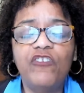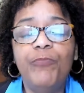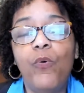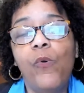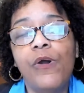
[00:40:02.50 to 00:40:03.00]

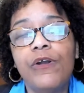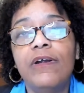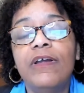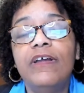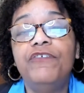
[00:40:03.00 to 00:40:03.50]
support
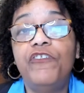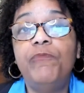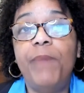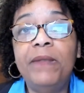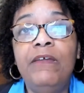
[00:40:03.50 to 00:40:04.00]
order
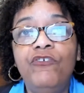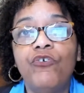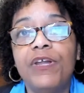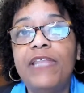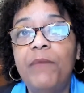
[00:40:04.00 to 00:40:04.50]
suspended
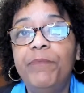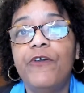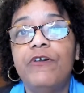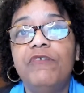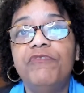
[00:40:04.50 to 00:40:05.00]
during that
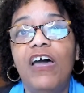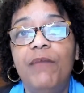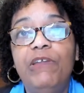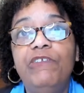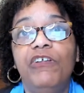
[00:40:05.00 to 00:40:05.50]
period of
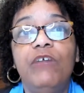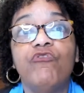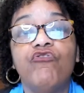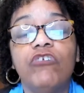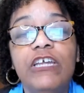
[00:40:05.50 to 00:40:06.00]
time until he
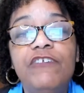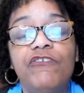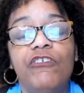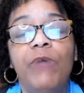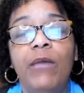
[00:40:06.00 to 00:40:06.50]
was
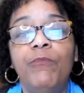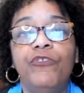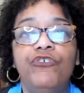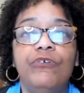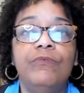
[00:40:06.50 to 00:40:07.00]
released and able
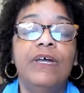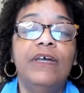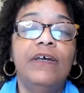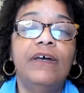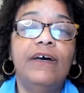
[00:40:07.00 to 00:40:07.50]
to
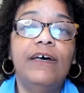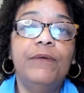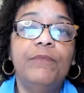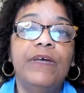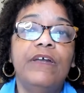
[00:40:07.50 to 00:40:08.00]

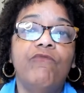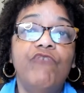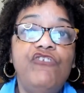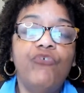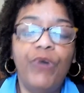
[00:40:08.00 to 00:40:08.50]
um,
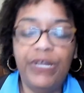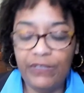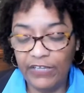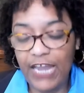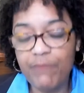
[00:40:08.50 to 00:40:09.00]

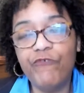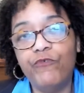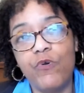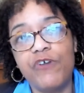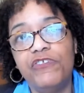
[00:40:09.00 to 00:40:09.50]
rejoin the labor
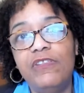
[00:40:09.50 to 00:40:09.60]
force.